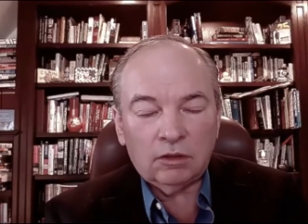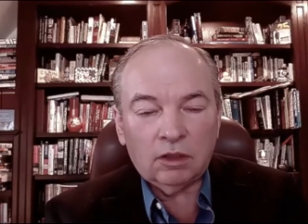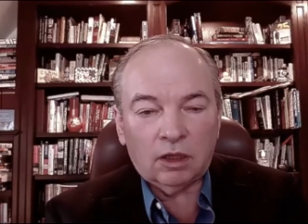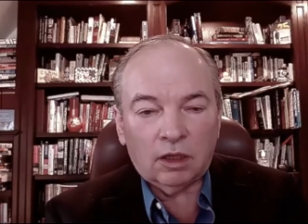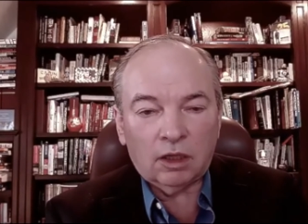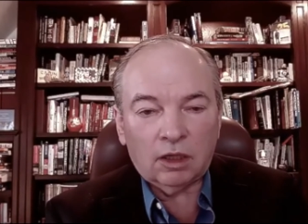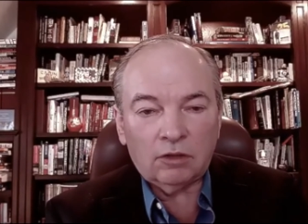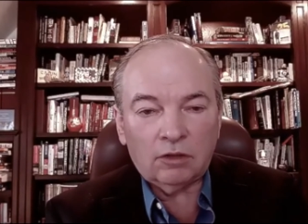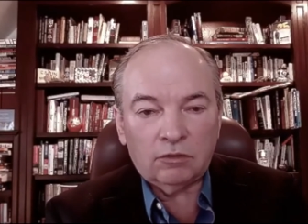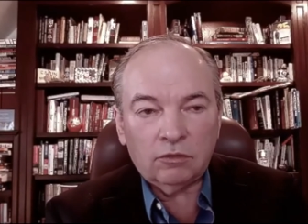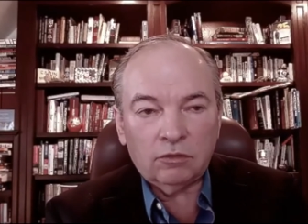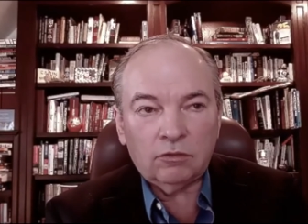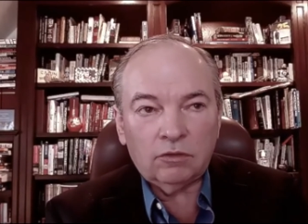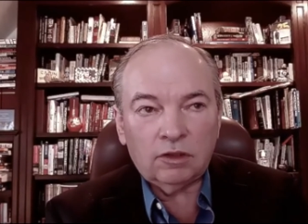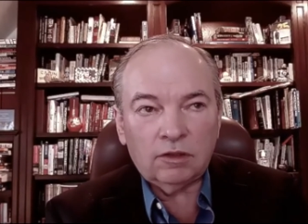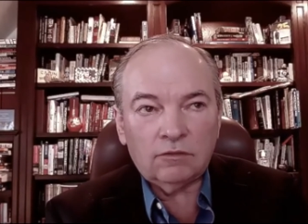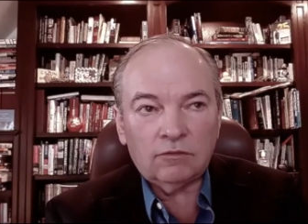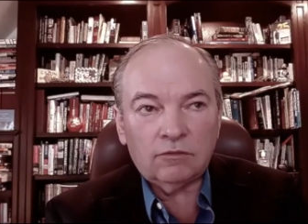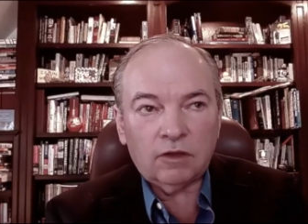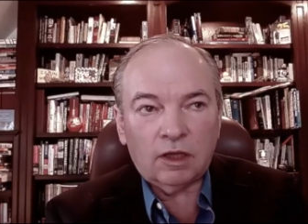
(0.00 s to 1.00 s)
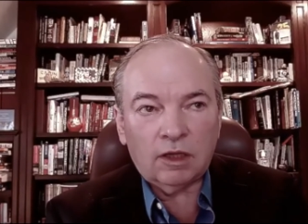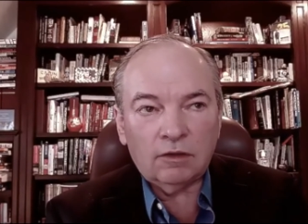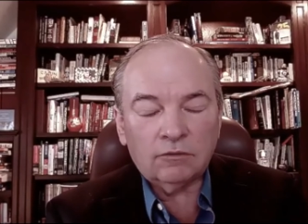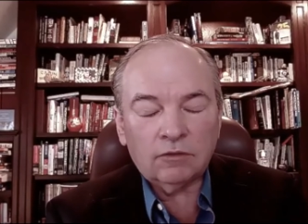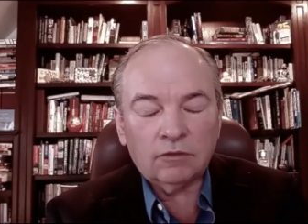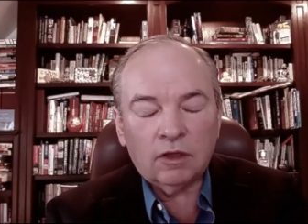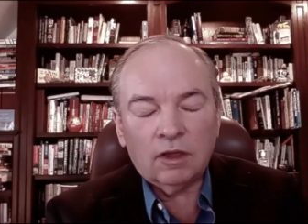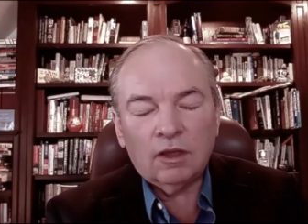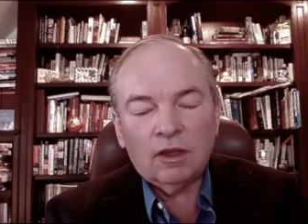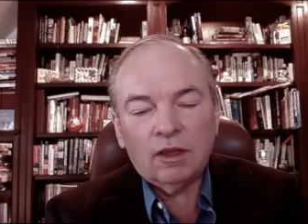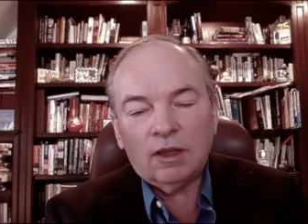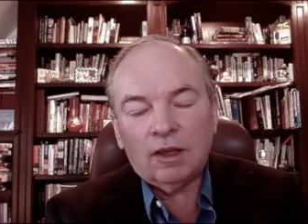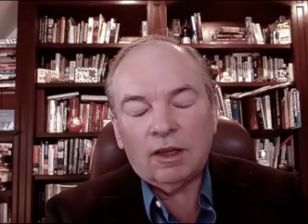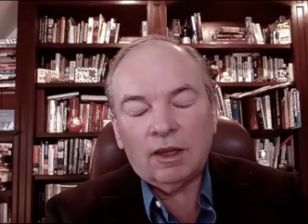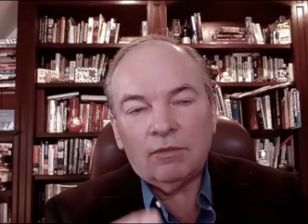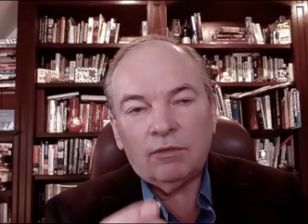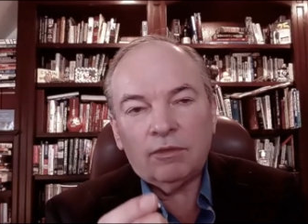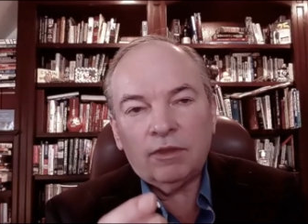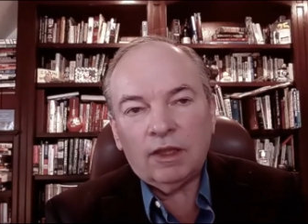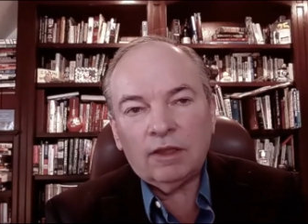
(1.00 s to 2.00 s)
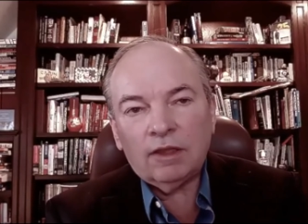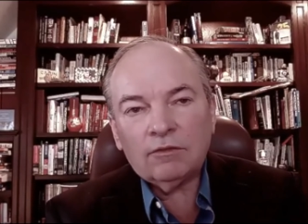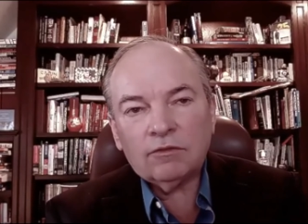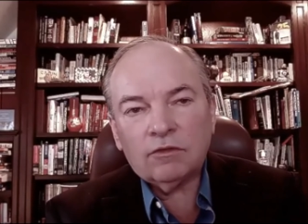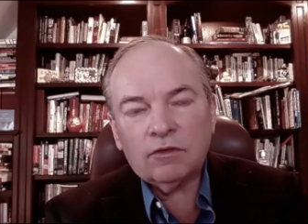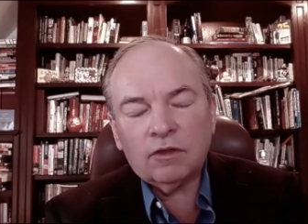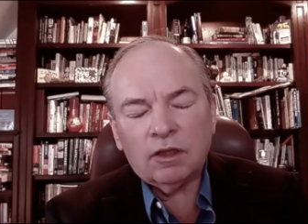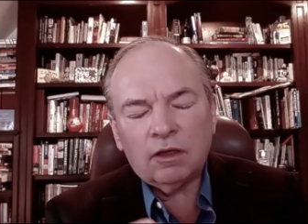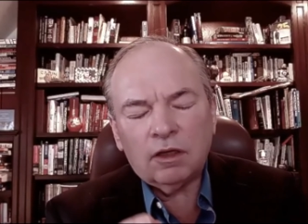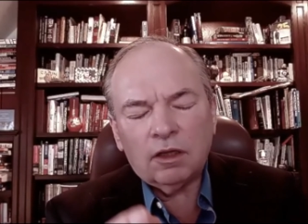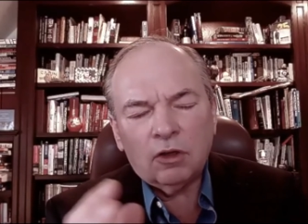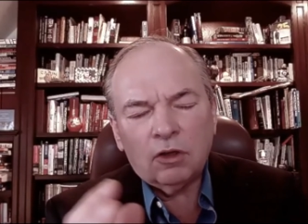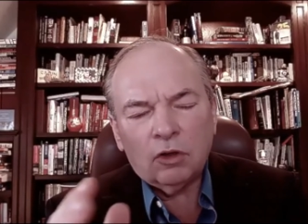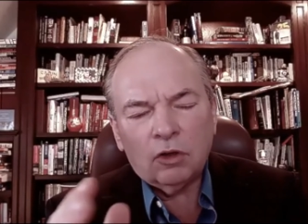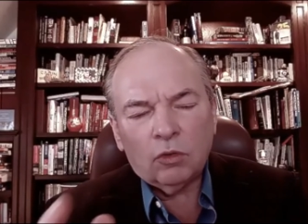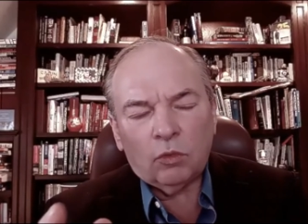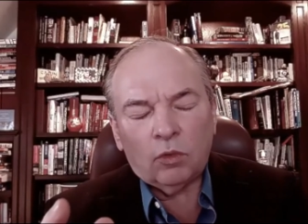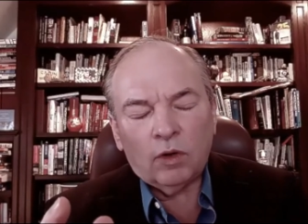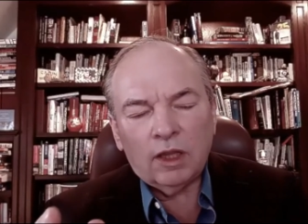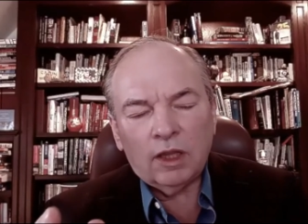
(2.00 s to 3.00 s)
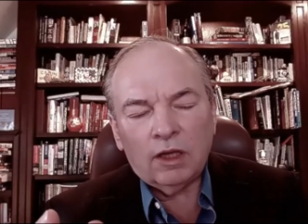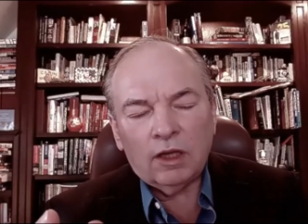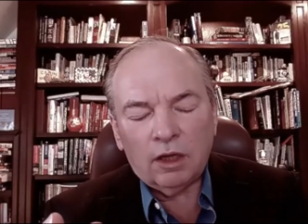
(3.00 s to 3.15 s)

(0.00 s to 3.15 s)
do these days. And that's that when